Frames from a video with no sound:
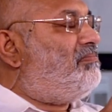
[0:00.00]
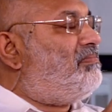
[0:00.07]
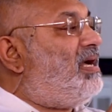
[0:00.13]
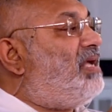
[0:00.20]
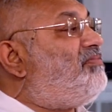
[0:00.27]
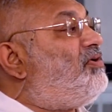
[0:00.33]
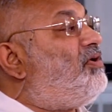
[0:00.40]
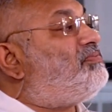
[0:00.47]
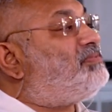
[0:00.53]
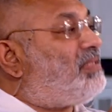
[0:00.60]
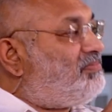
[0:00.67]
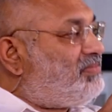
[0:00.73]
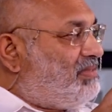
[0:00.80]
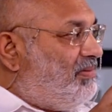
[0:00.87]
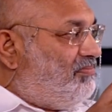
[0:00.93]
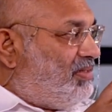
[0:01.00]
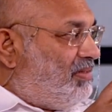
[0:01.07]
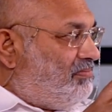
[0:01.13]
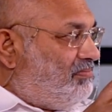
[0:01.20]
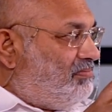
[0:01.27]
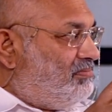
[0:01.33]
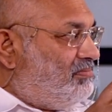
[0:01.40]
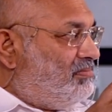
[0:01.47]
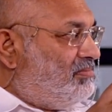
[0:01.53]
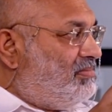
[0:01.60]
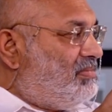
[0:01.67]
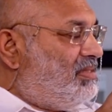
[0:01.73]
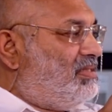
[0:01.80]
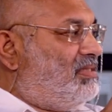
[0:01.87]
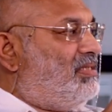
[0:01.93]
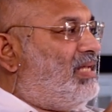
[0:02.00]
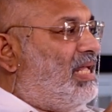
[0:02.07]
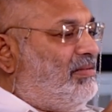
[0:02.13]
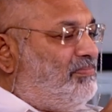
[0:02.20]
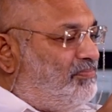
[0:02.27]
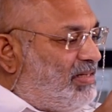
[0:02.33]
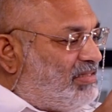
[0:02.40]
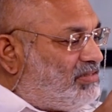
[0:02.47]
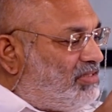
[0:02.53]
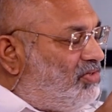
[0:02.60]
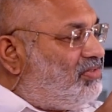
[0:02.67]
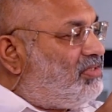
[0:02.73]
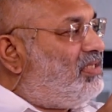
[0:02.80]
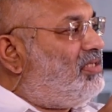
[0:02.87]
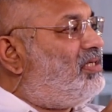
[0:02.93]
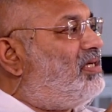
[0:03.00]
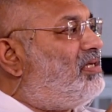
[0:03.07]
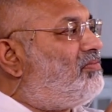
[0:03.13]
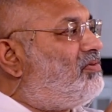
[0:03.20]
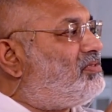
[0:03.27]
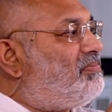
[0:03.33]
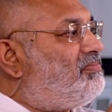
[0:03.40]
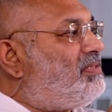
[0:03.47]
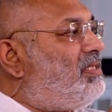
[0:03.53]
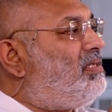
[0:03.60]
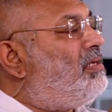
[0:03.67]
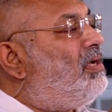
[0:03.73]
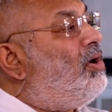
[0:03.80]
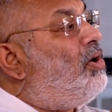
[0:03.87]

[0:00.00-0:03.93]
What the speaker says: by way of some symptom like pressure on the nerve or something,